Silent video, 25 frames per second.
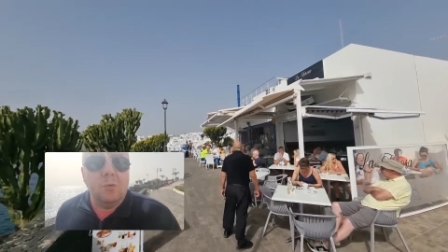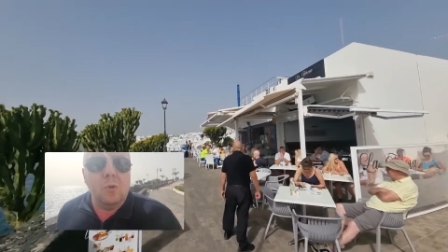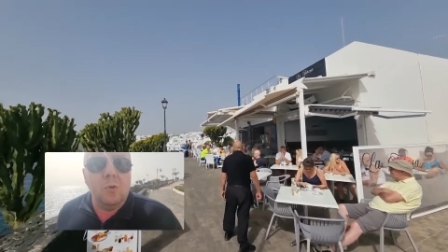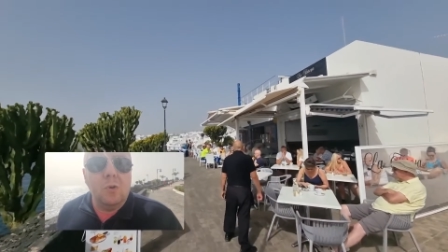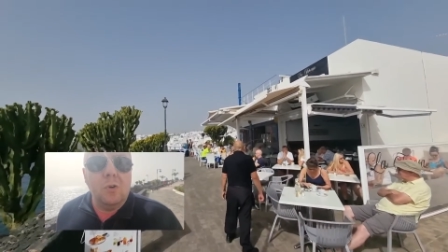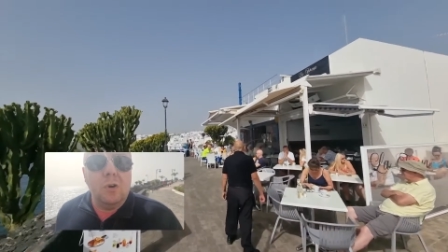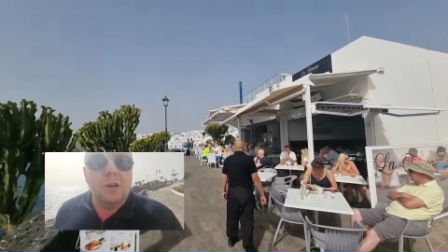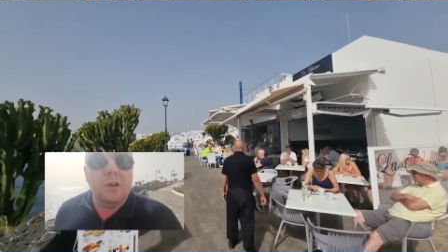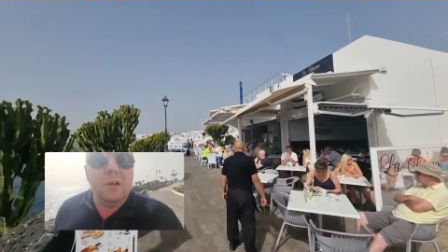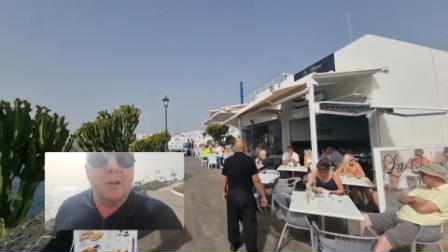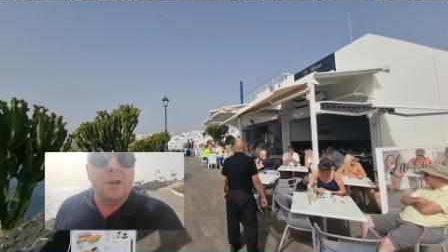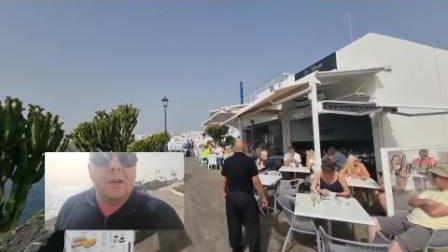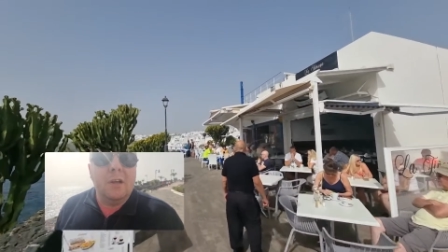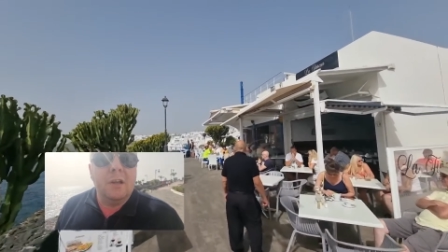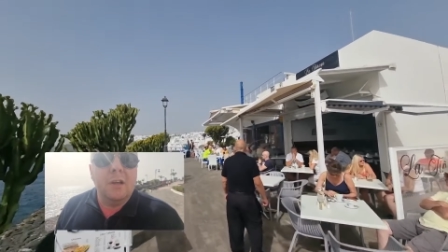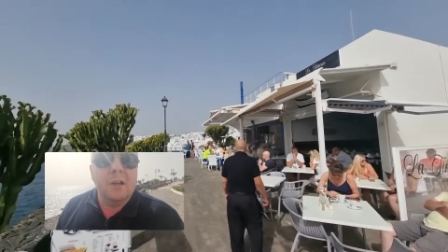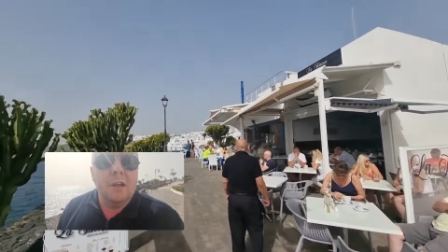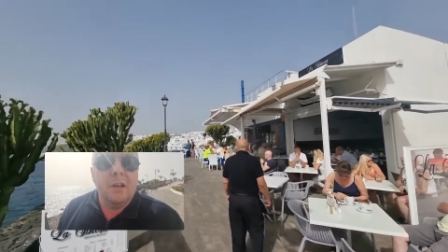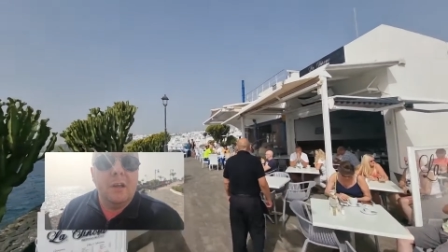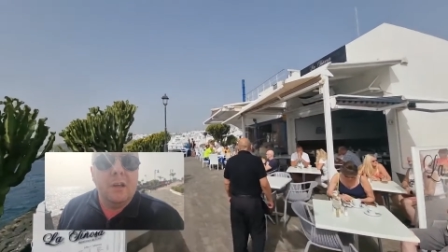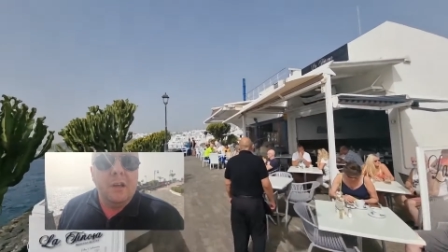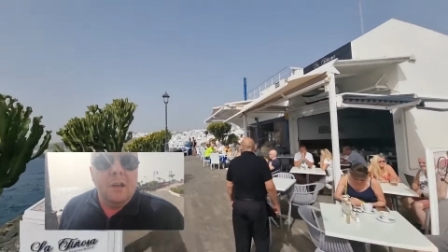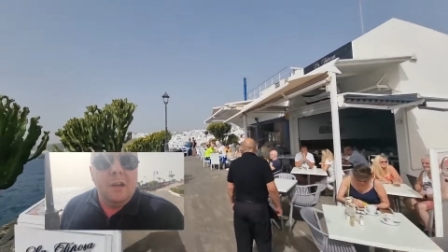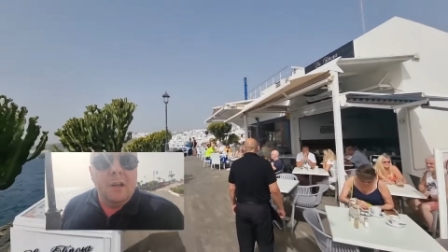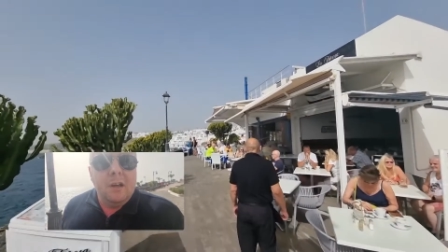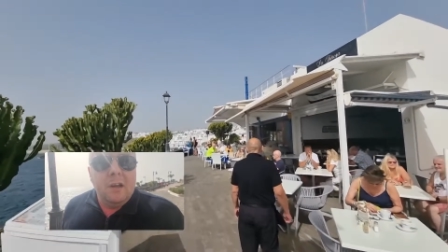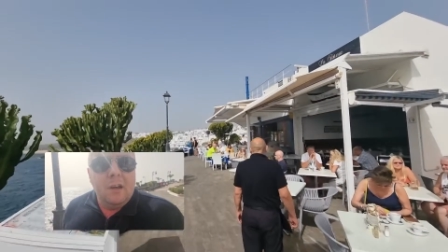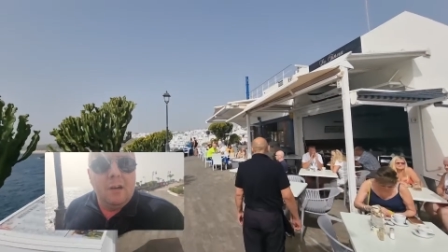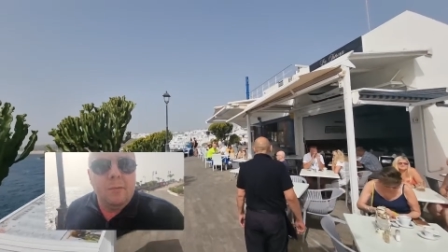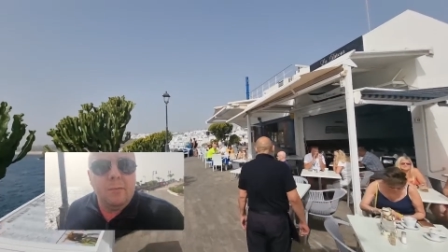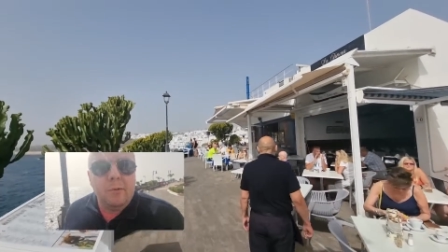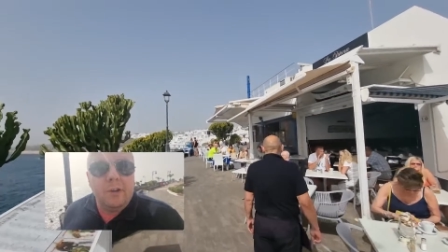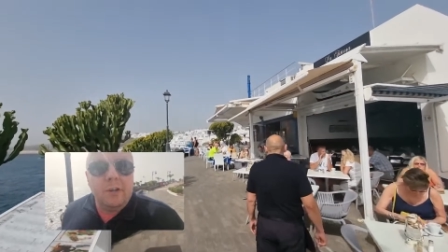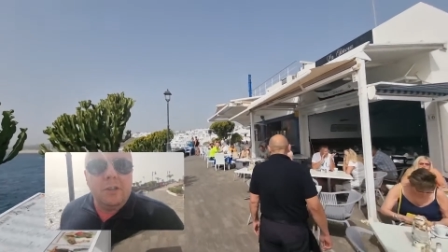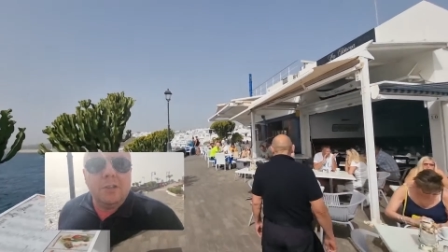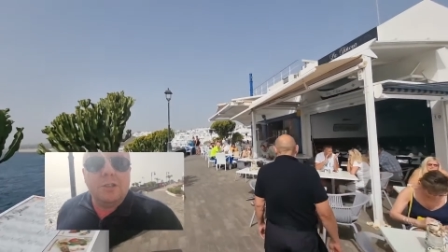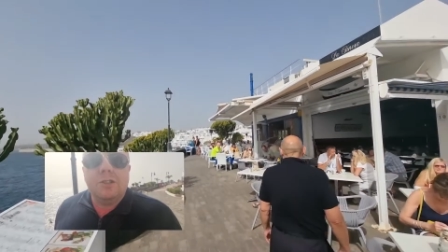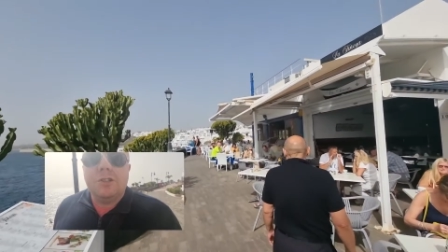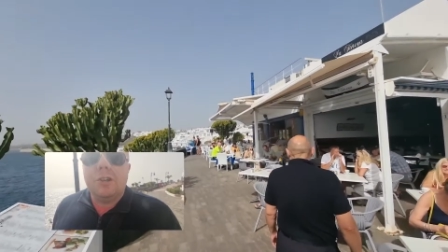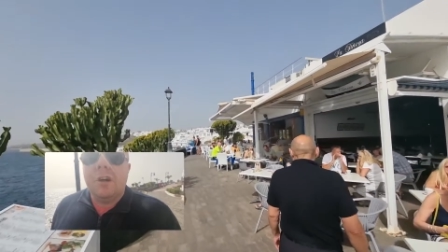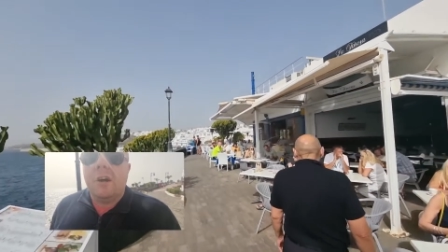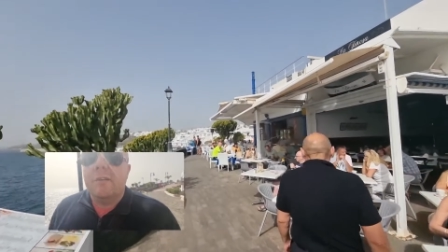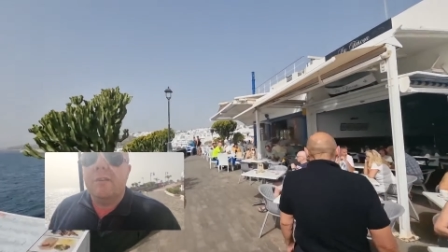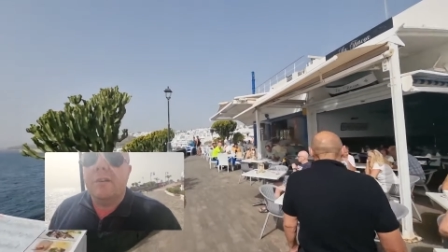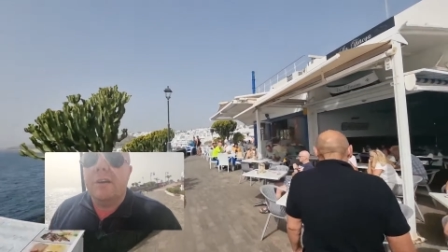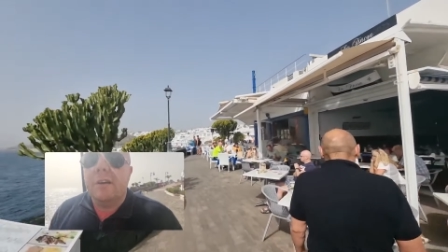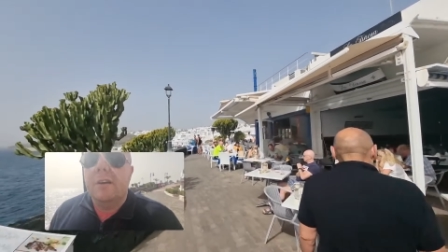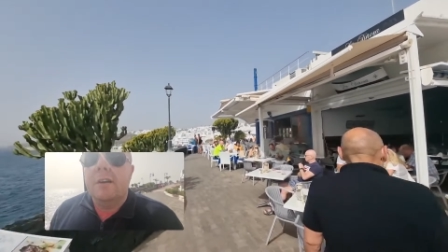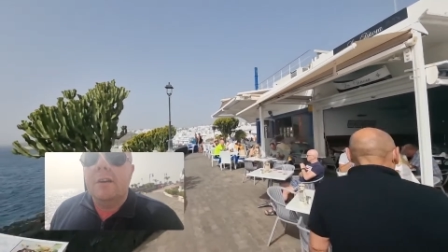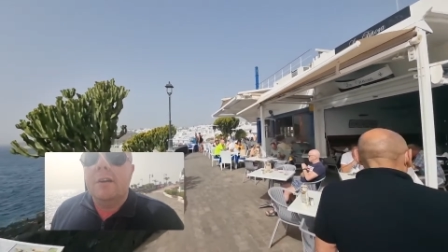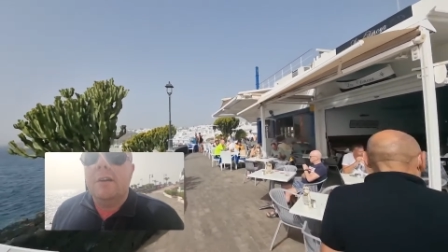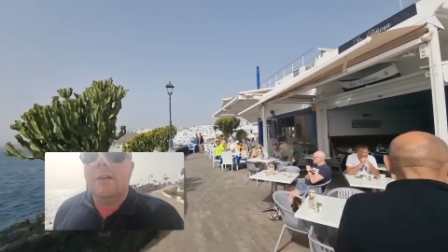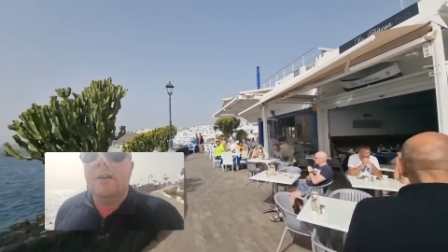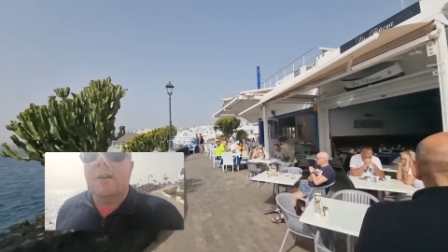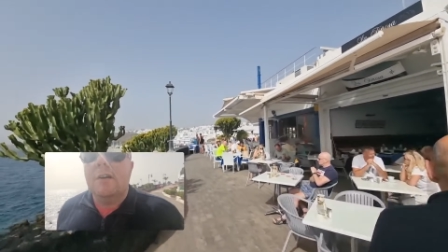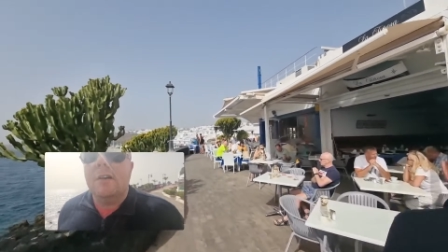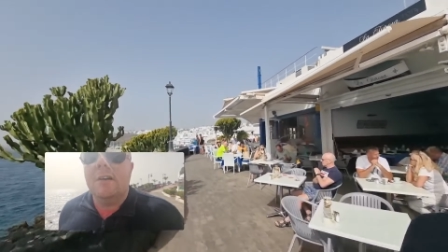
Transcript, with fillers: walk and we're going to show you